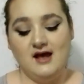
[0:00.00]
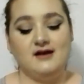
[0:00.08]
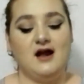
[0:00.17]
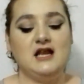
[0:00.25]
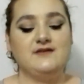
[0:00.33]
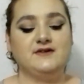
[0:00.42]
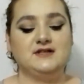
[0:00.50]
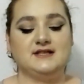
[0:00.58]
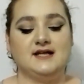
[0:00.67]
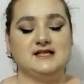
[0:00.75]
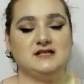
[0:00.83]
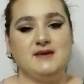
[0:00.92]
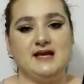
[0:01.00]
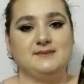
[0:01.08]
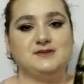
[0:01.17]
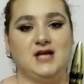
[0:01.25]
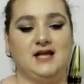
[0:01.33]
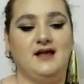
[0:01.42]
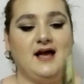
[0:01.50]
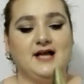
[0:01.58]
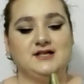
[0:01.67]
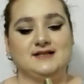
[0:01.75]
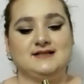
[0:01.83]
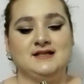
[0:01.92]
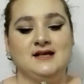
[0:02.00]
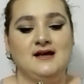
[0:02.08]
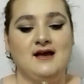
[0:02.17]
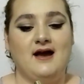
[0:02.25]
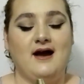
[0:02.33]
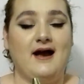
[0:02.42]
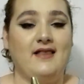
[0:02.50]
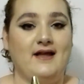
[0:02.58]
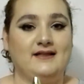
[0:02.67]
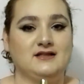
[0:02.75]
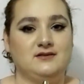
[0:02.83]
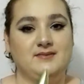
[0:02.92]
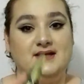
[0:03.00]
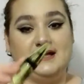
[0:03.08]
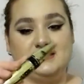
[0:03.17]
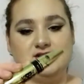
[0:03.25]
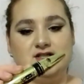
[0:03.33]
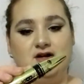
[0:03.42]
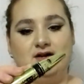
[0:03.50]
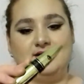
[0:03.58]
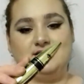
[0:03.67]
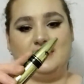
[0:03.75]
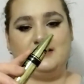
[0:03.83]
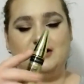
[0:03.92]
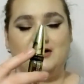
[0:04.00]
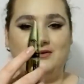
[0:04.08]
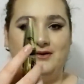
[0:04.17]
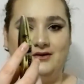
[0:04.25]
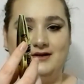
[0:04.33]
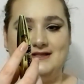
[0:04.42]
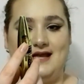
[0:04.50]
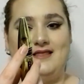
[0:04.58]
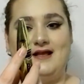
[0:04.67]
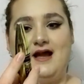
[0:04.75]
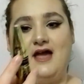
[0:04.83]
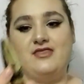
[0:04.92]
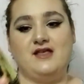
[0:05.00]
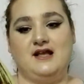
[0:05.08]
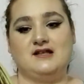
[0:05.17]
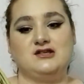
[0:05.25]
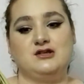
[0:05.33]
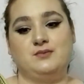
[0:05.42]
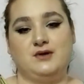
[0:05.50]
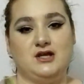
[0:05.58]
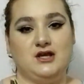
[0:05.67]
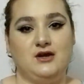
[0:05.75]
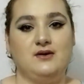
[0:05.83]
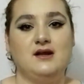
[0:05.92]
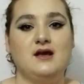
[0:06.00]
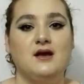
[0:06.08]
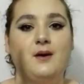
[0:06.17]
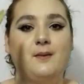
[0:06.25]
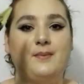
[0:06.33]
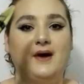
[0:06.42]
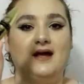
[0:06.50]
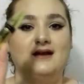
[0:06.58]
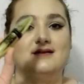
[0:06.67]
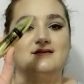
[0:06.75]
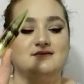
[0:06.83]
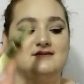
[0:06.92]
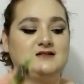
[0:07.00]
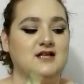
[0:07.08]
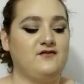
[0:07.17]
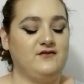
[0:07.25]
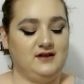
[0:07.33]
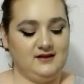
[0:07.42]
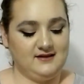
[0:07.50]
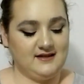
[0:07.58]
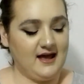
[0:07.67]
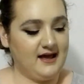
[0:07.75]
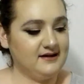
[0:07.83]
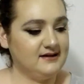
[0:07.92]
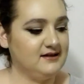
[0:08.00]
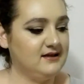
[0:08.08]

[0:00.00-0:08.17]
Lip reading: Not even just because it's Makeup Shayla, I like this one because it's her and it's got like a little design. Like, I think it's super cute, but definitely that.